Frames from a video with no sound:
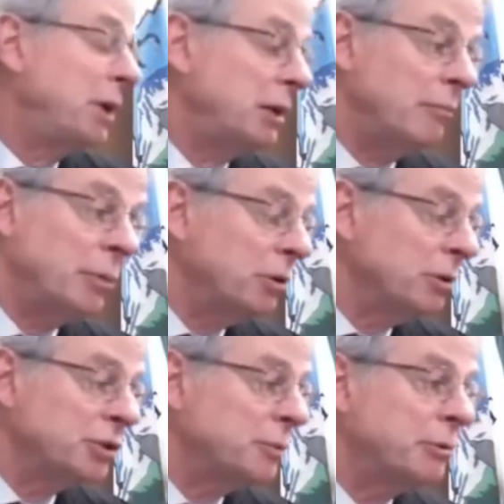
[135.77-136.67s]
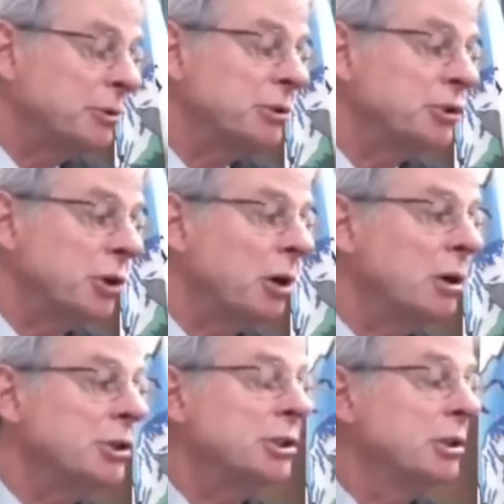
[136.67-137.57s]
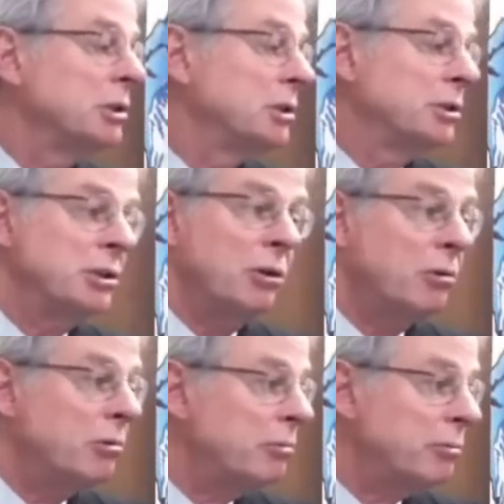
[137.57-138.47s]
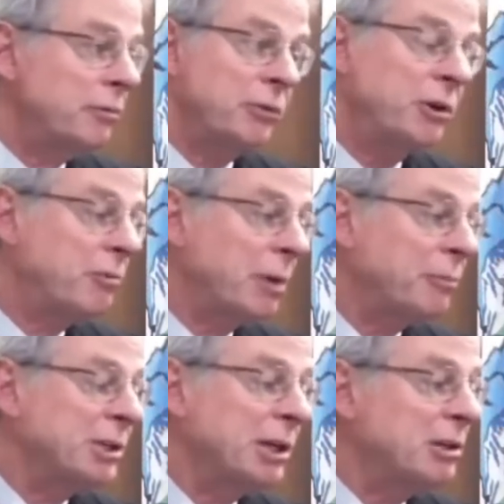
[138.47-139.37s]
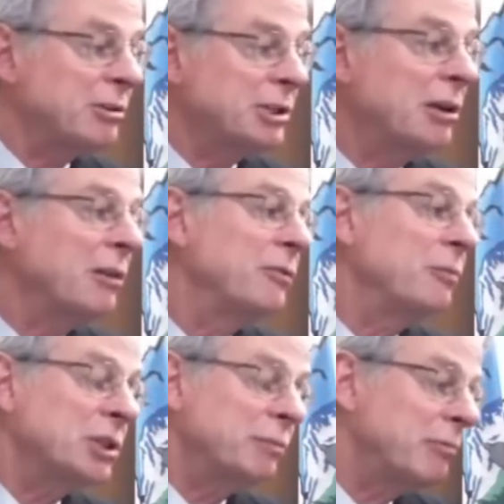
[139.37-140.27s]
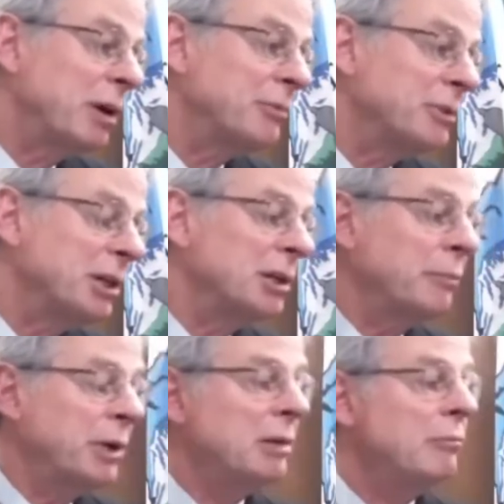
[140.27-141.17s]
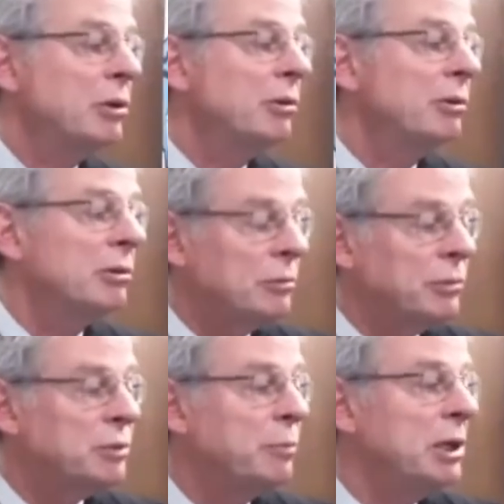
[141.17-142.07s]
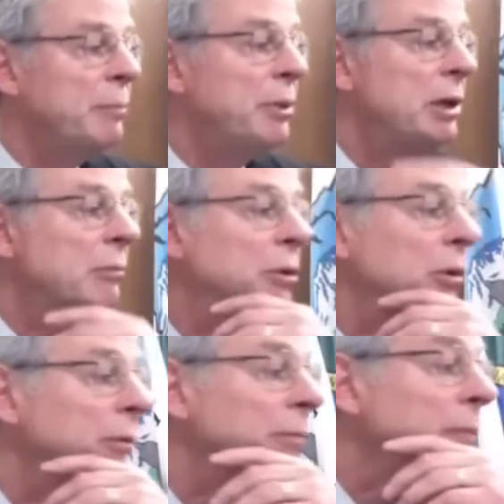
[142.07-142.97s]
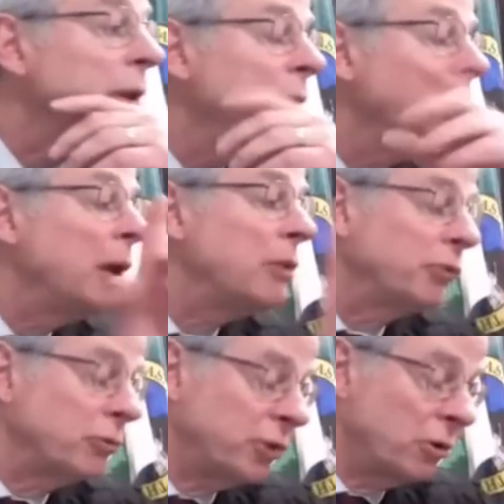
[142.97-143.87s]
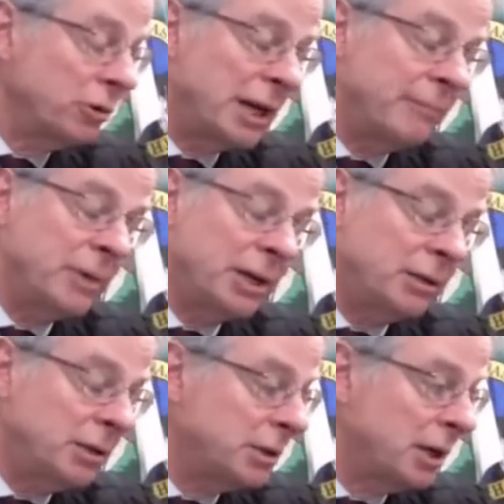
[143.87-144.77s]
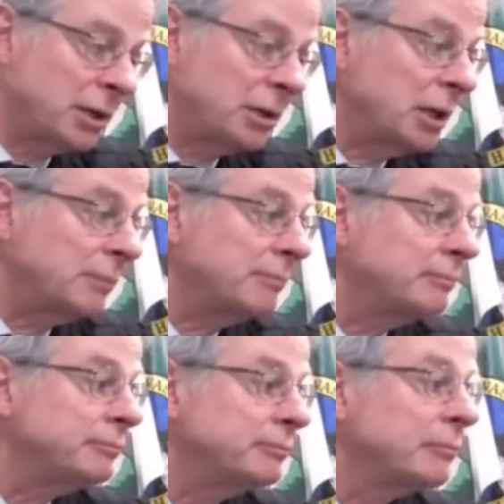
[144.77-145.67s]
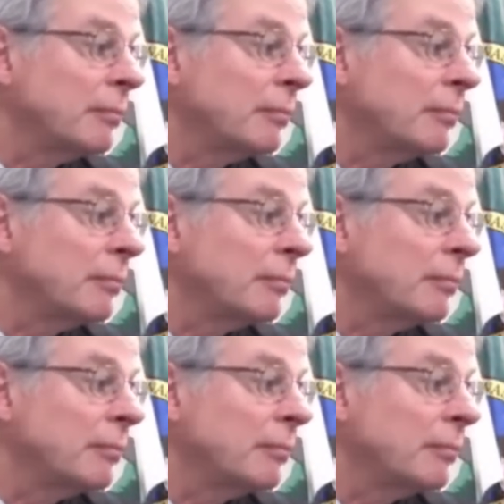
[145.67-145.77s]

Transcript: Peyton Milton is the person charged. So if you're here representing yourself, you must be representing Peyton Milton. You must be Peyton Milton. And so, Well, so I'm not done talking yet. Absolutely.